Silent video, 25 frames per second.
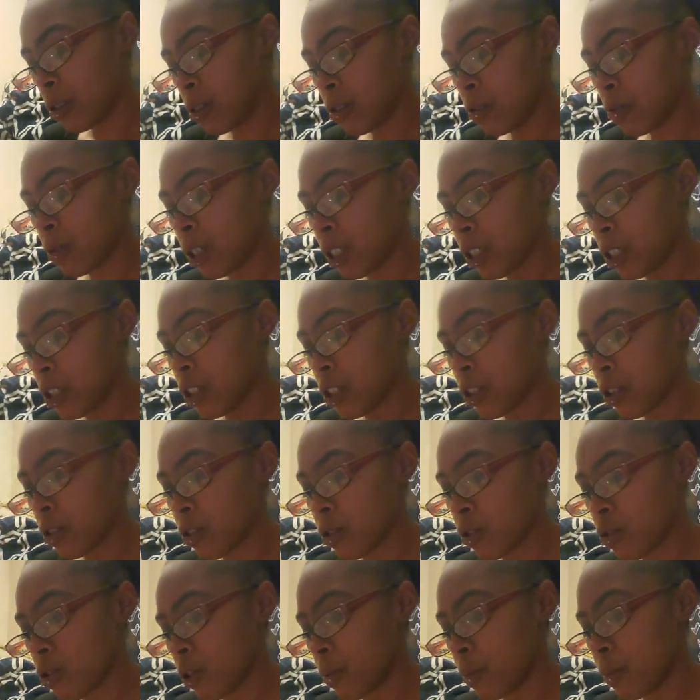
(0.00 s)
Why'd you show
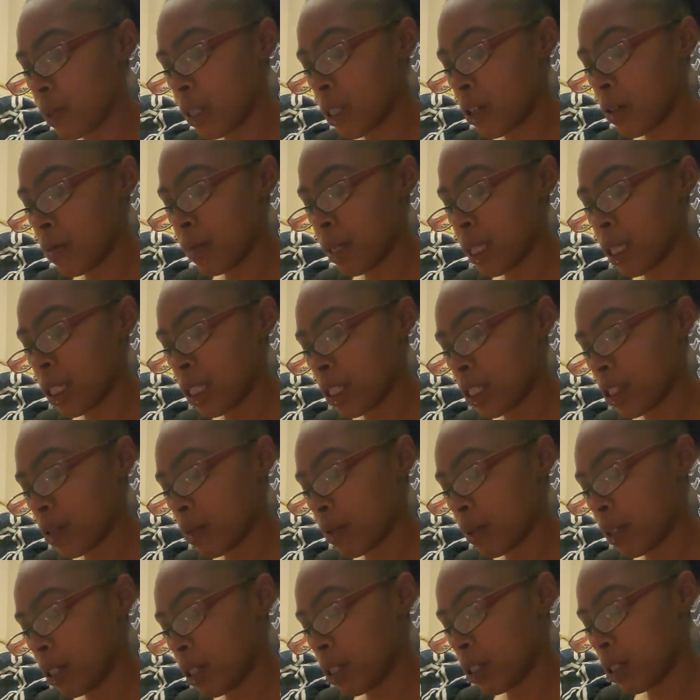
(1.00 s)
Scorpio message,
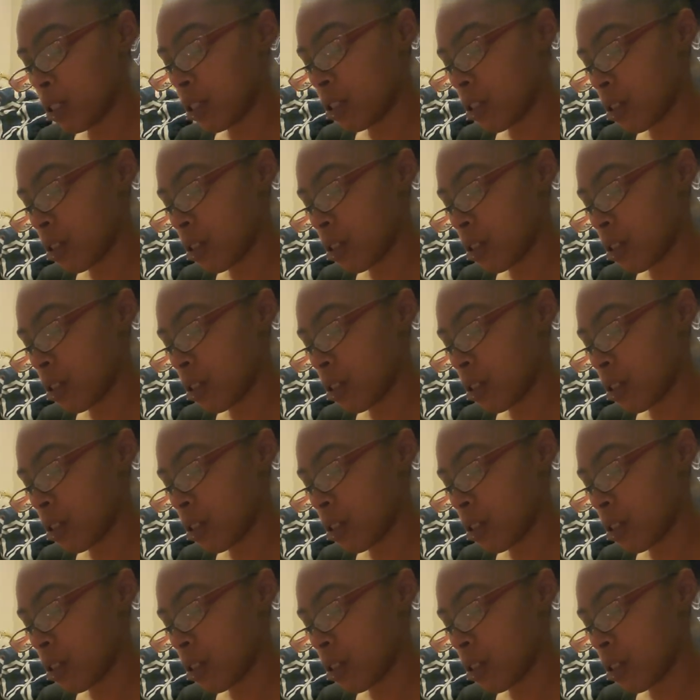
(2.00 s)
please?